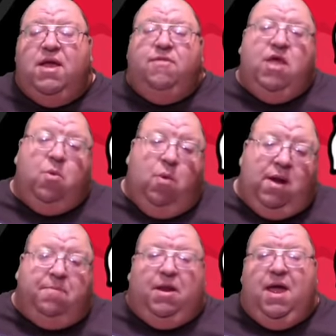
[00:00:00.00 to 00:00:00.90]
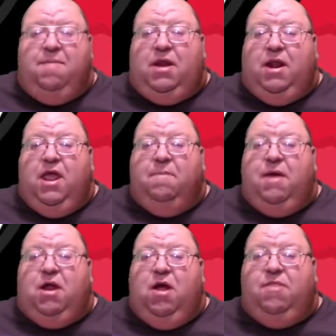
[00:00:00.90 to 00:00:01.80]
They want to blame it a little
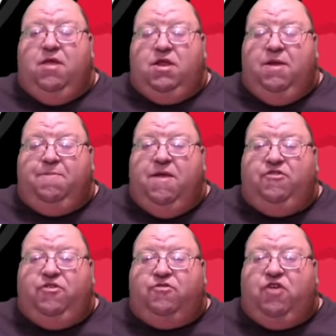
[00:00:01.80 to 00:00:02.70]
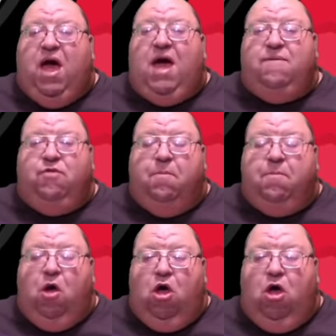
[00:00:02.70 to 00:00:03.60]
bit on the defensive side of the
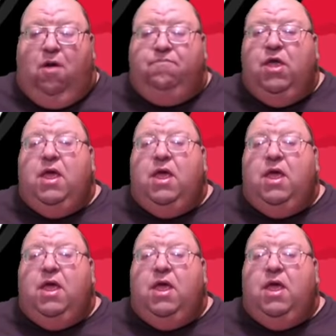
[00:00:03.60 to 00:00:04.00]
ball,